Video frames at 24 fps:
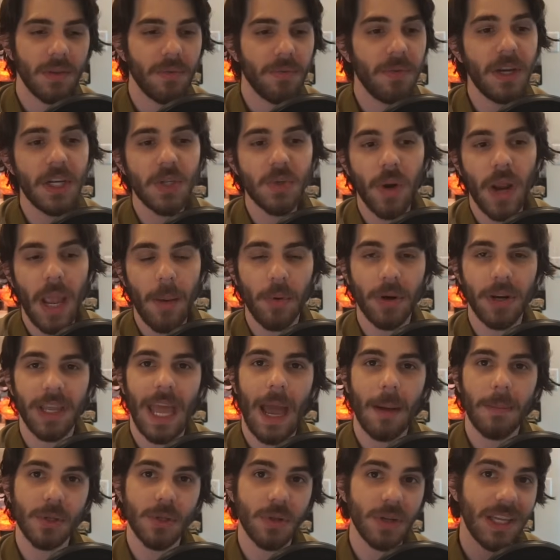Finnish were able to
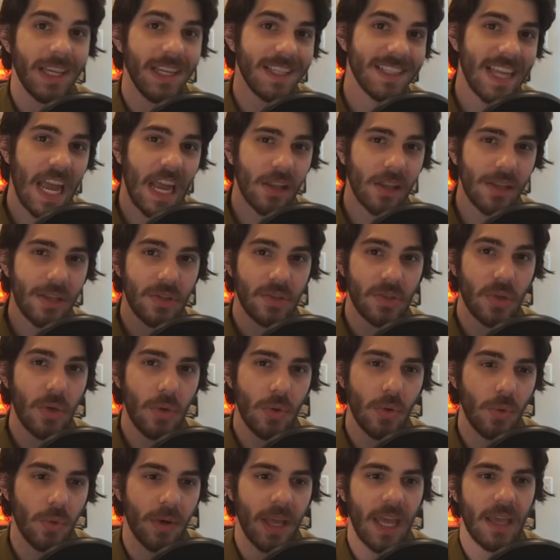capture exactly
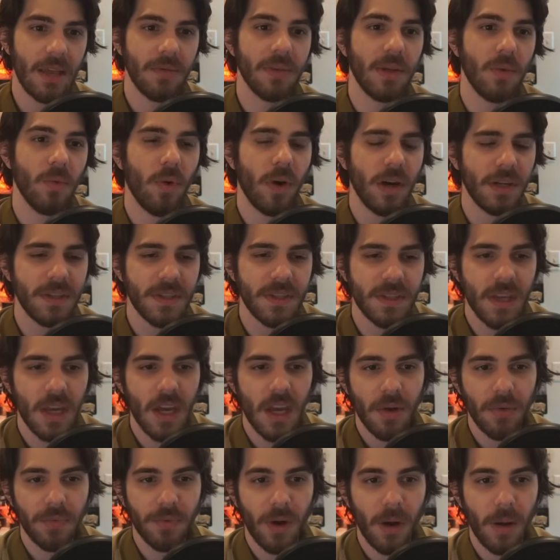2 KV-1s
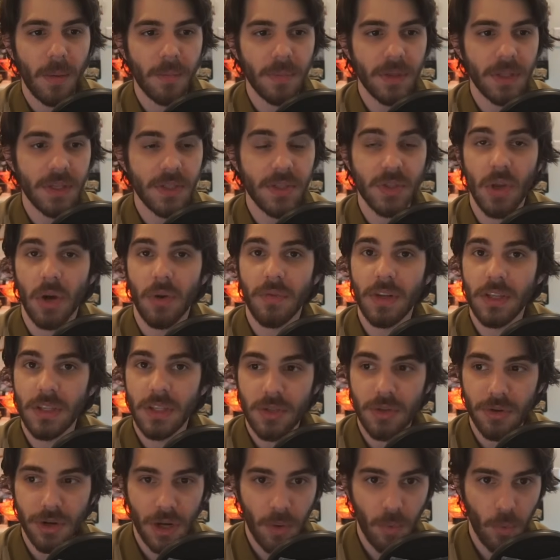from the Soviets
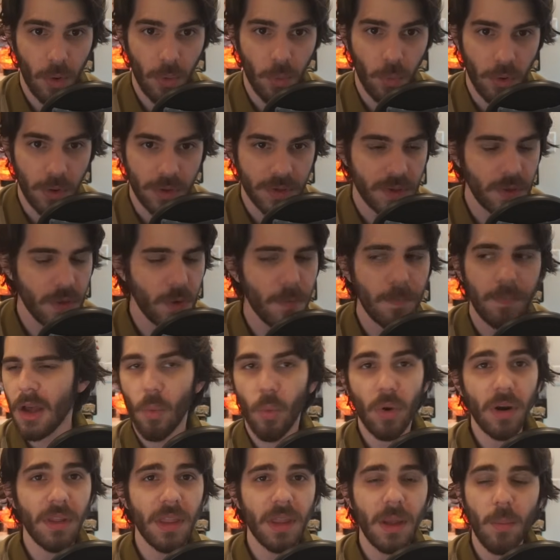during World War II.
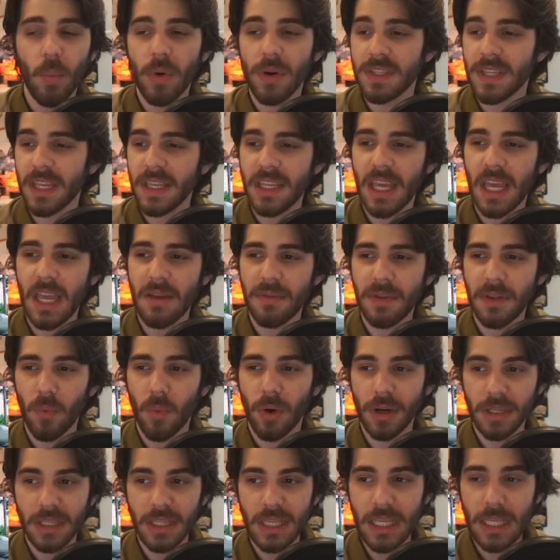One of them was a
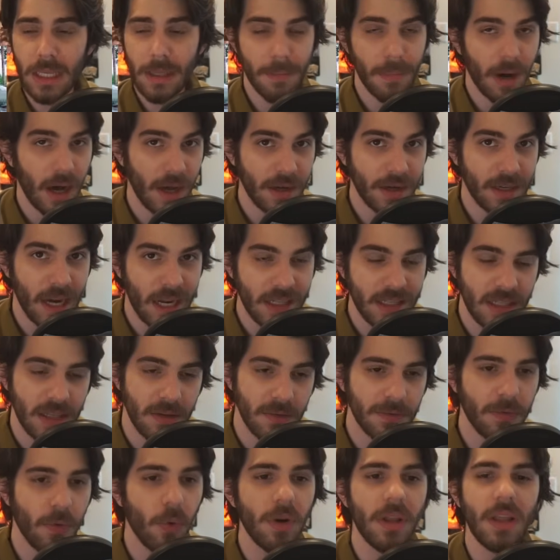KV-1E mod
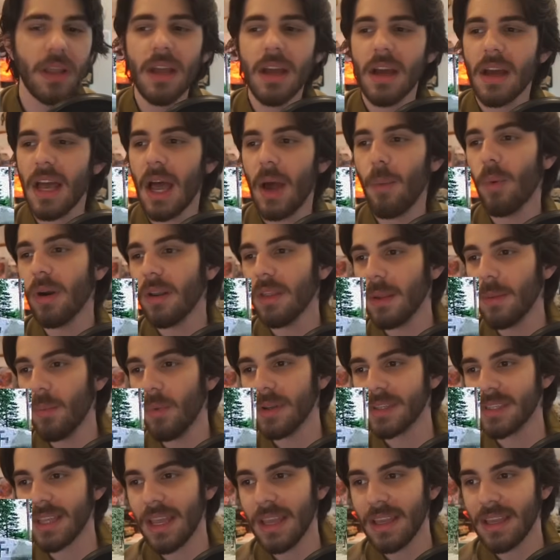1940, and one of them
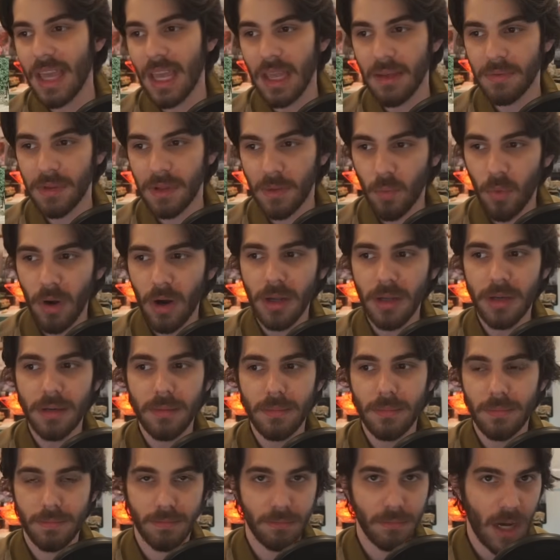was a
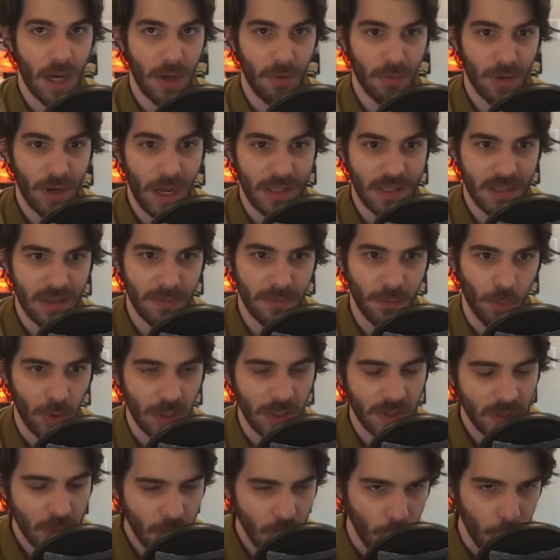KV-1 model
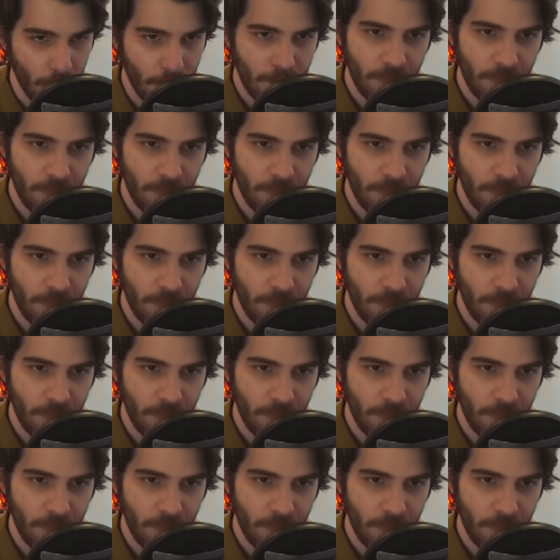1942.